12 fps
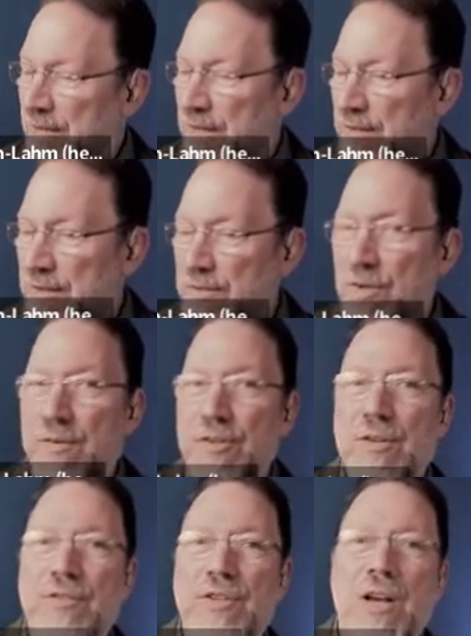
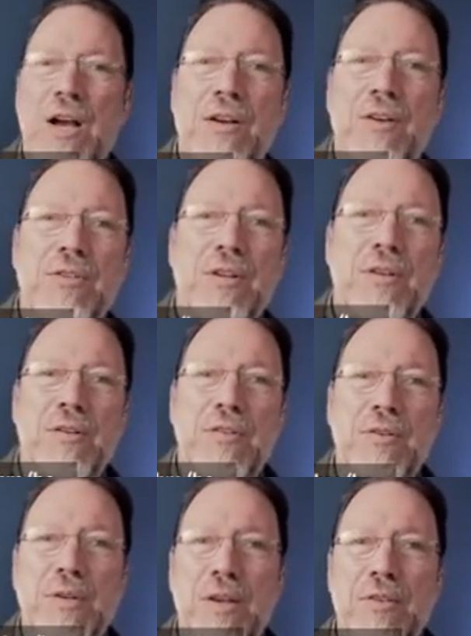University of Chicago
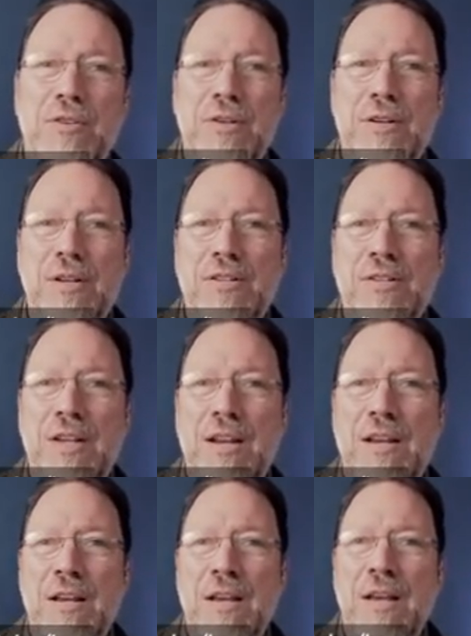to a certain extent.